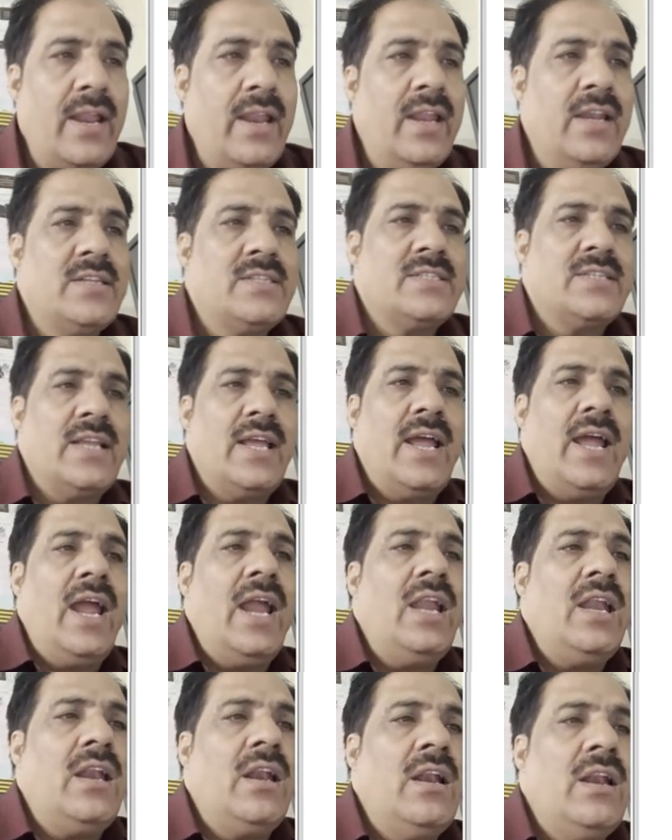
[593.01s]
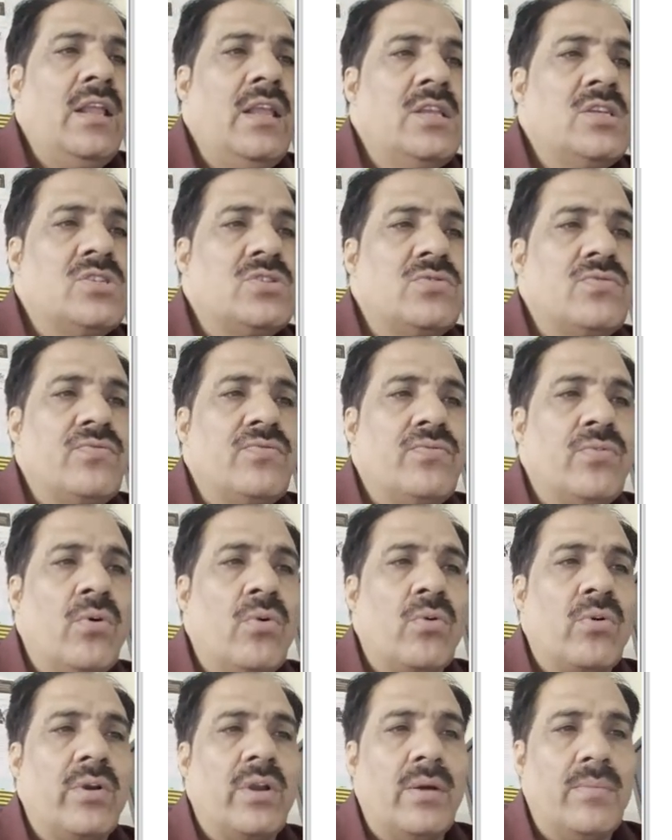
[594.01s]
It's at least
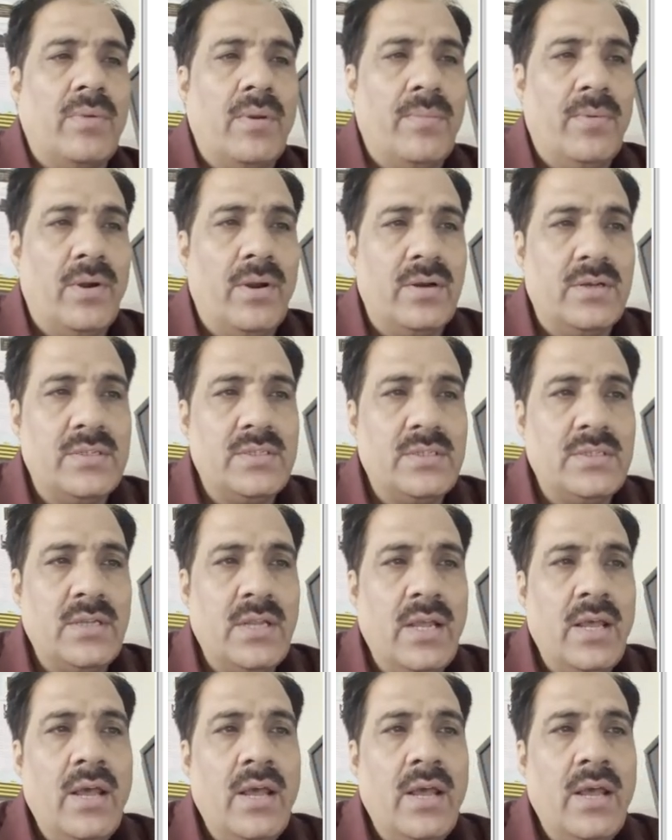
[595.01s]
4 double bonds.